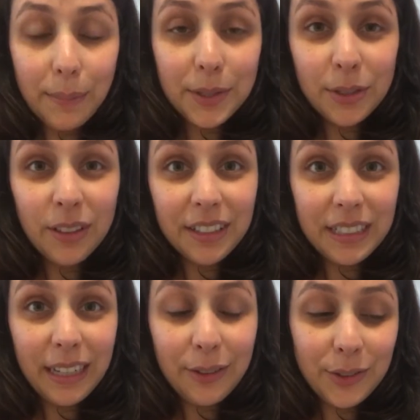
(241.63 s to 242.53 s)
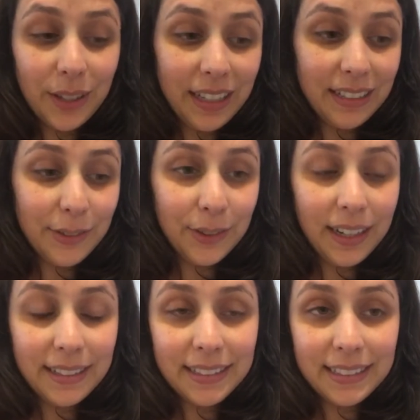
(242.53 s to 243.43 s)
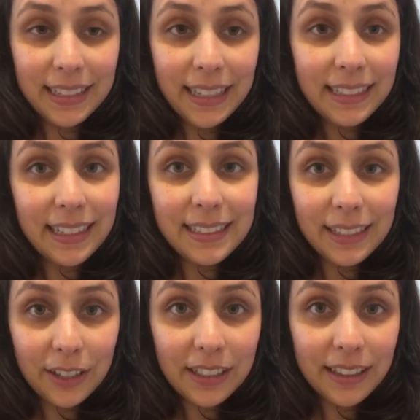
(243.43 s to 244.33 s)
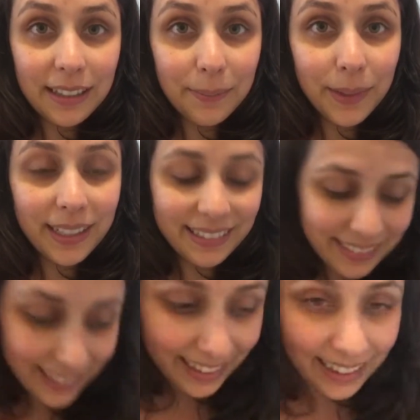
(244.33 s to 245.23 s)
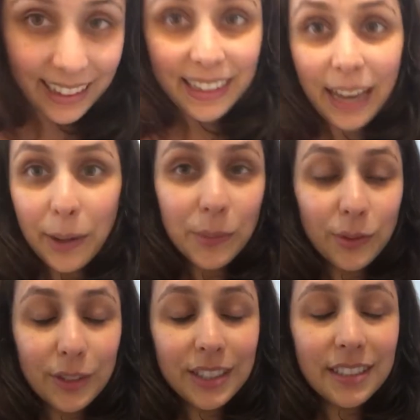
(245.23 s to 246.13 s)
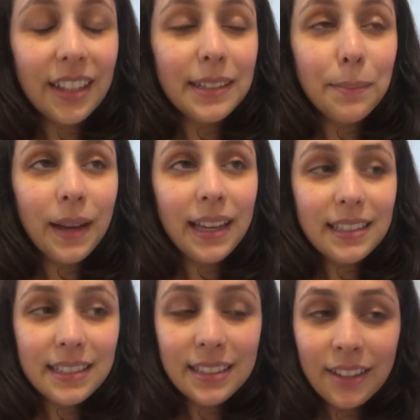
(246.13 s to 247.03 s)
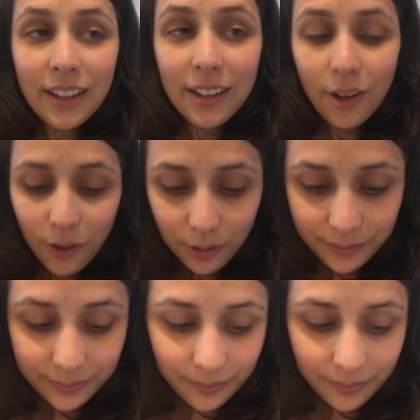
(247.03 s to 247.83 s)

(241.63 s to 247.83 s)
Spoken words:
I'm still learning how to edit, you guys. That's another thing, but iMovie, it's not the best, not at all.